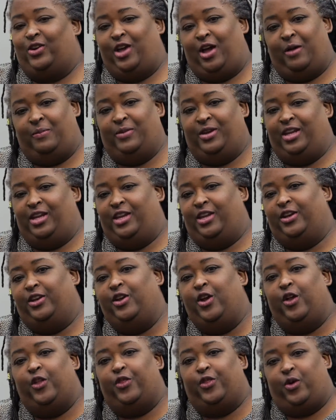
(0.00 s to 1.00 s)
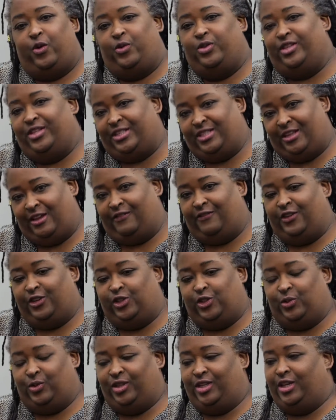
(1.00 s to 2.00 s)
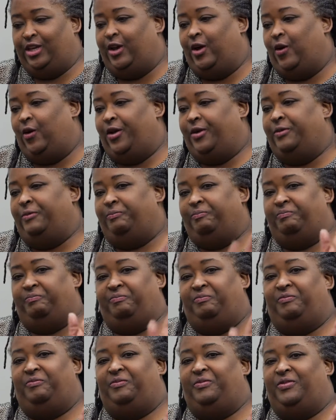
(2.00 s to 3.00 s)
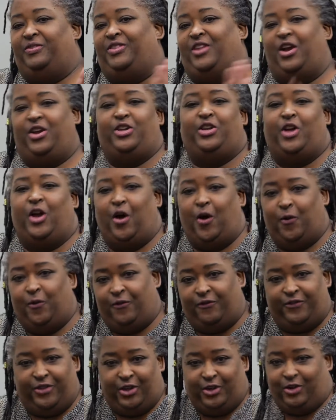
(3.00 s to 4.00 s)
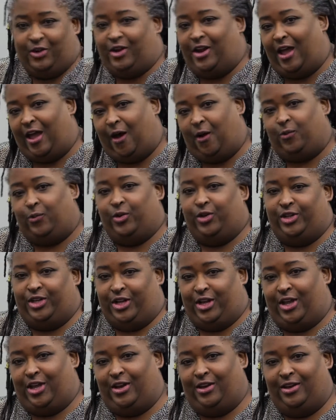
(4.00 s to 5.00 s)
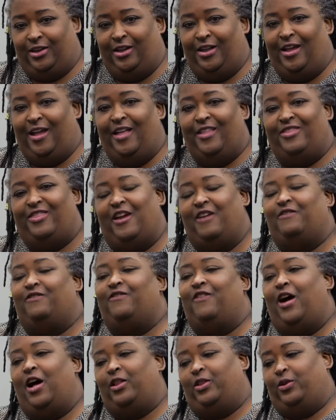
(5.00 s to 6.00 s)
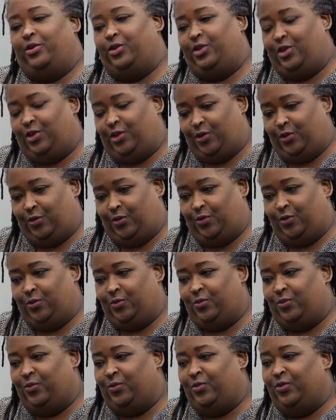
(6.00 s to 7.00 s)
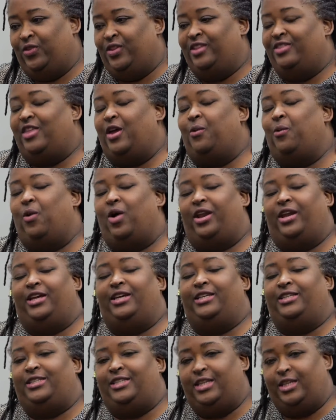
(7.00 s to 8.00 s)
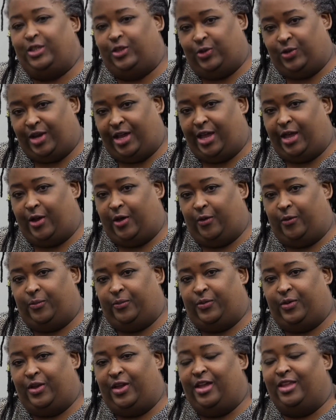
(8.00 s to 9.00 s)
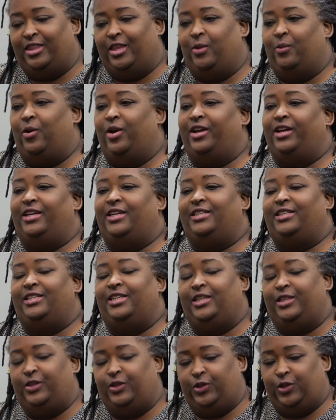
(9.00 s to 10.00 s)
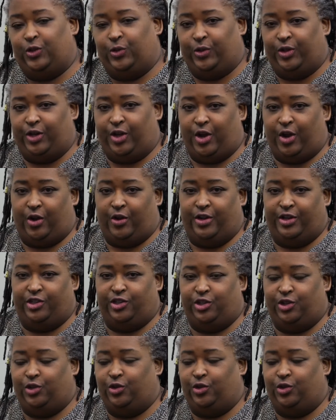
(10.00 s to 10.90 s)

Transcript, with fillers: they're coming in, throwing this stuff at you, and then going, there you go, figure it out, we're done. They follow you, they want to continue to help, they want to continue to encourage